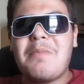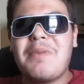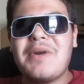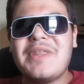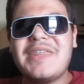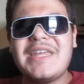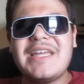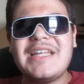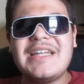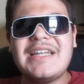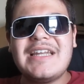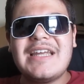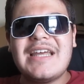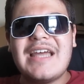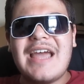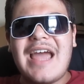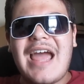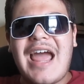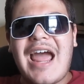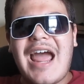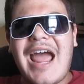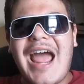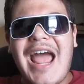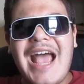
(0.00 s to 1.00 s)
But then
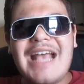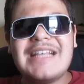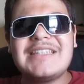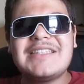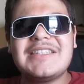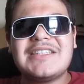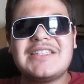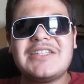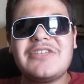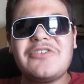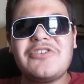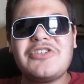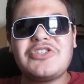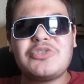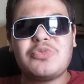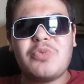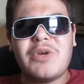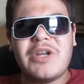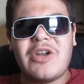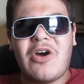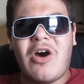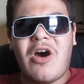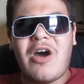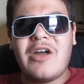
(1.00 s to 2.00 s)
as the series
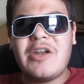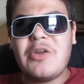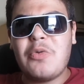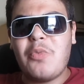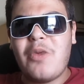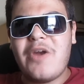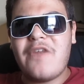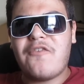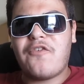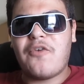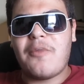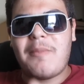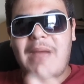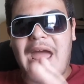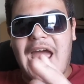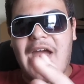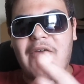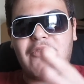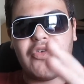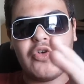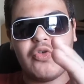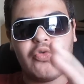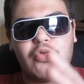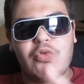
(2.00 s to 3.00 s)
went on, it went from
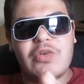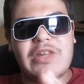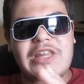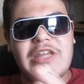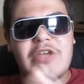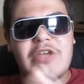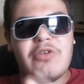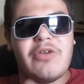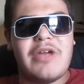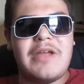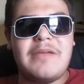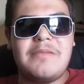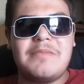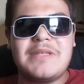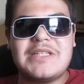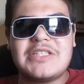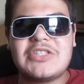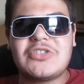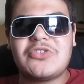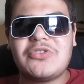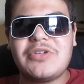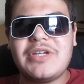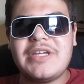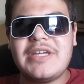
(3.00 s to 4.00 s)
having really great
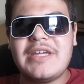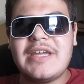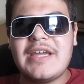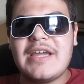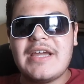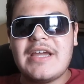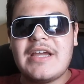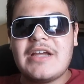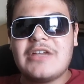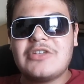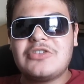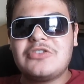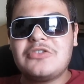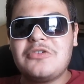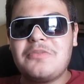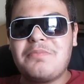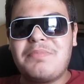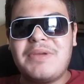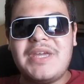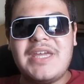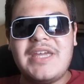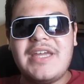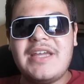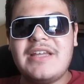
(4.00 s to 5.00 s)
mystery to
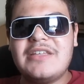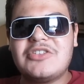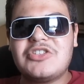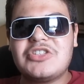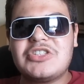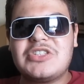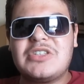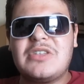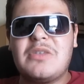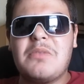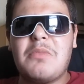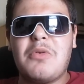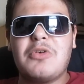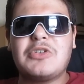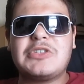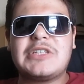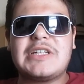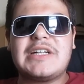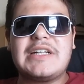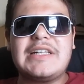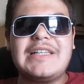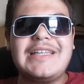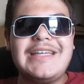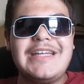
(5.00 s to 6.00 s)
being just the most
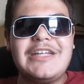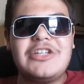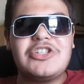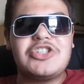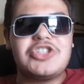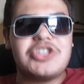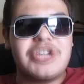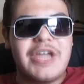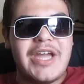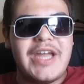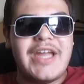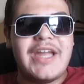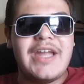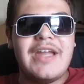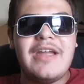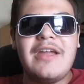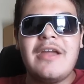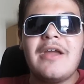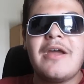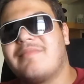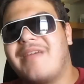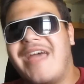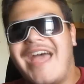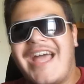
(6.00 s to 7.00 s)
cliche
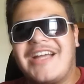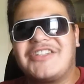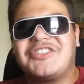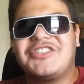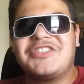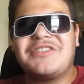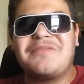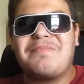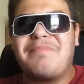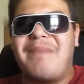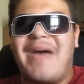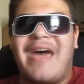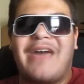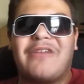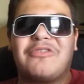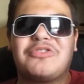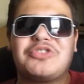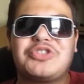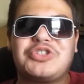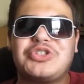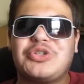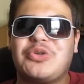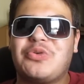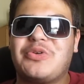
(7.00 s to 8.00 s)
action battle
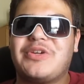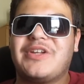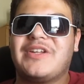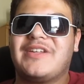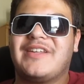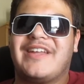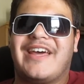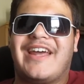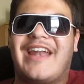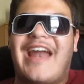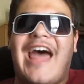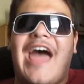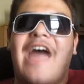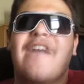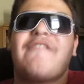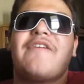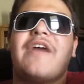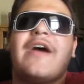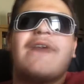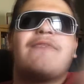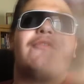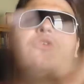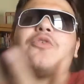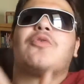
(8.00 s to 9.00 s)
shonen that I've
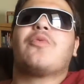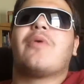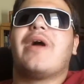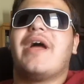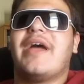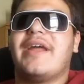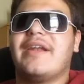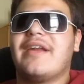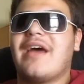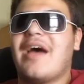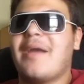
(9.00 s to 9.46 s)
ever read.